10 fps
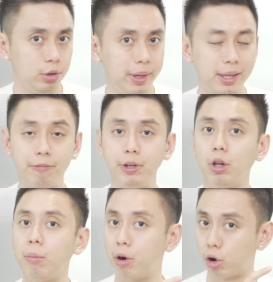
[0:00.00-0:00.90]
You make them feel
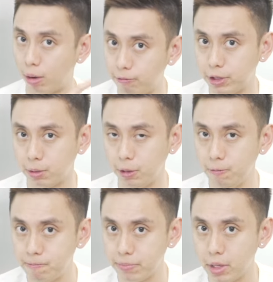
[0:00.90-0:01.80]
a lot more
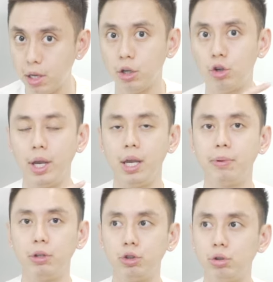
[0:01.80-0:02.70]
comfortable. You're
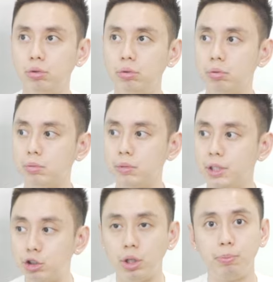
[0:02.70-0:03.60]
able to
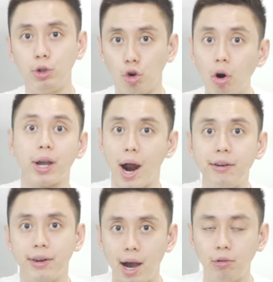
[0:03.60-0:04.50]
literally put your
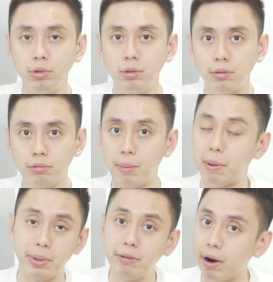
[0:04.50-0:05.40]
guard down, right,
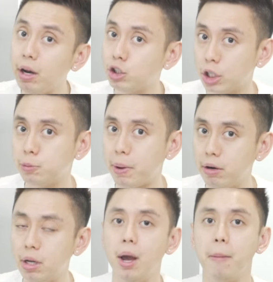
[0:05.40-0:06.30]
by being very
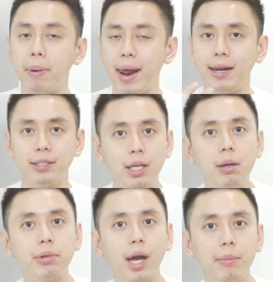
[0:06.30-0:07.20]
transparent, but at the
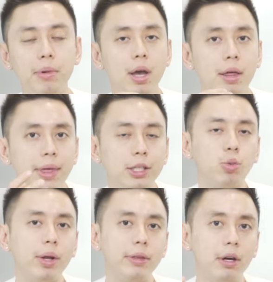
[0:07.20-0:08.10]
same time, that's
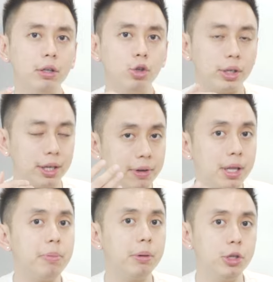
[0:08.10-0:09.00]
what you're giving
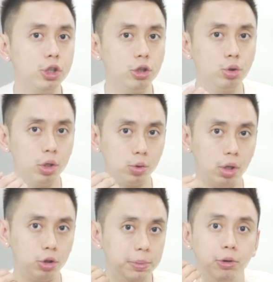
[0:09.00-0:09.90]
them permission to do as
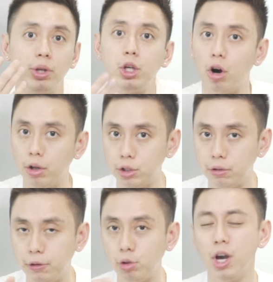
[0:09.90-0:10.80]
well, to be really honest
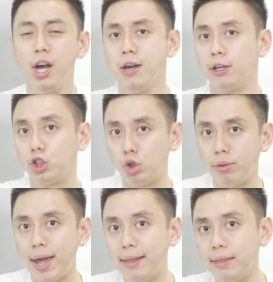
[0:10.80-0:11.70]
with you,
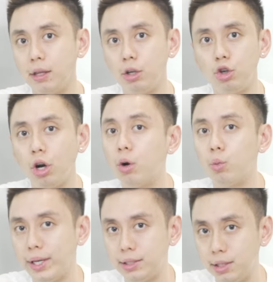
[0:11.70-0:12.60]
so that you're not
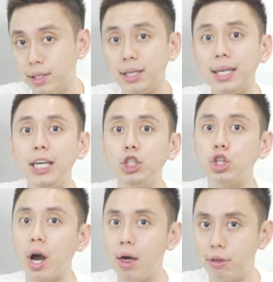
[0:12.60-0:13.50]
wasting
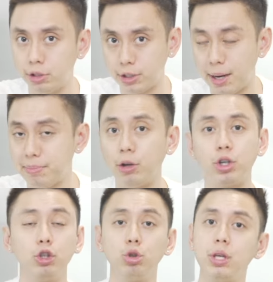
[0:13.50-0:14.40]
each other's time. Now you
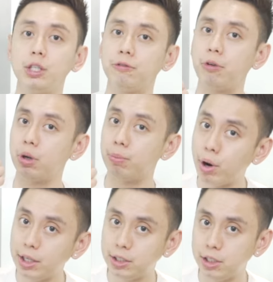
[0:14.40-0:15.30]
can do this for your
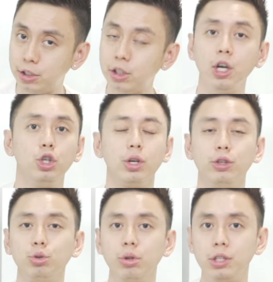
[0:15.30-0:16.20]
prices, you
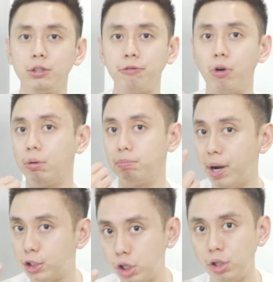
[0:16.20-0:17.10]
can do this for
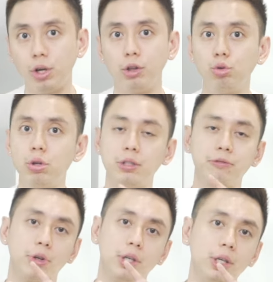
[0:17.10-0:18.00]
budget, you can do this
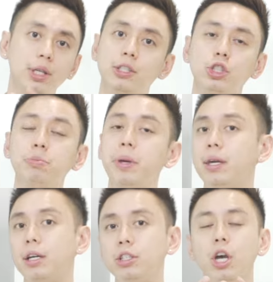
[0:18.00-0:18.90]
for key decision
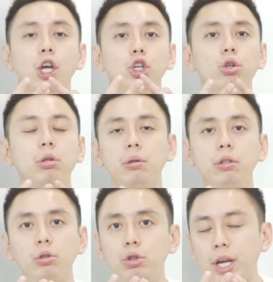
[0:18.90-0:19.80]
makers, you
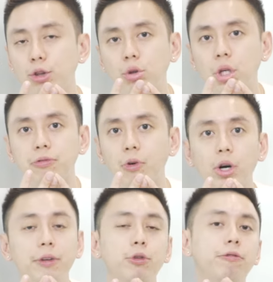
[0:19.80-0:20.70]
can do this
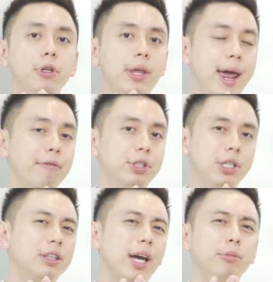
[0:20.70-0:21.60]
for, if you feel that every
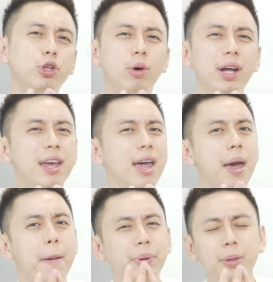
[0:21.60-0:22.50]
single time, you know what,
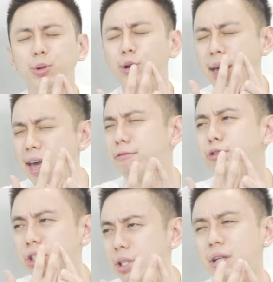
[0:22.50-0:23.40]
people
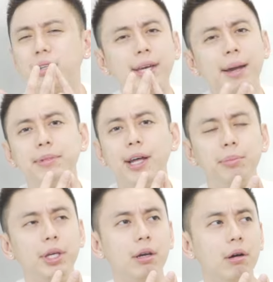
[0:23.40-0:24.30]
every single time tell
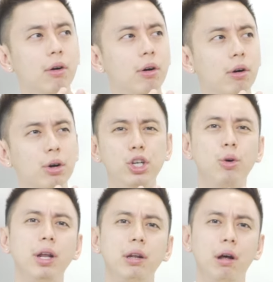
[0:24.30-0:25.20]
me, oh, you know
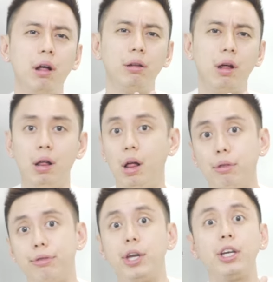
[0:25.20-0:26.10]
what,
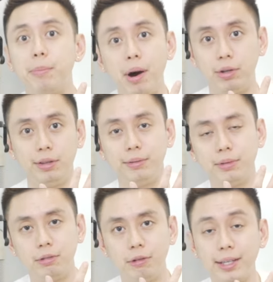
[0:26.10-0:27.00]
I'll think about it,
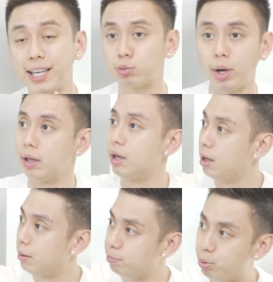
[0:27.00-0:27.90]
right? Guess what?
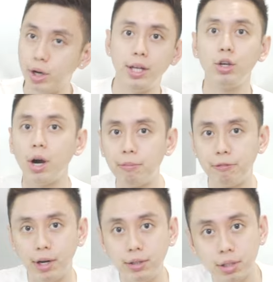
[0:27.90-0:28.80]
Put it in your
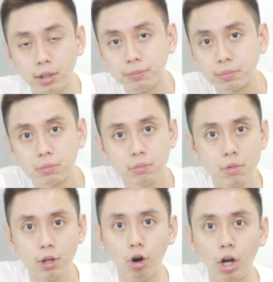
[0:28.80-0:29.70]
upfront
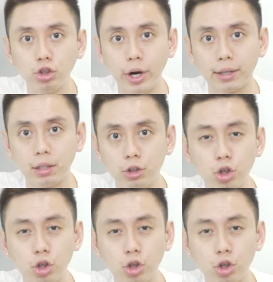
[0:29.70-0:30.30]
contract.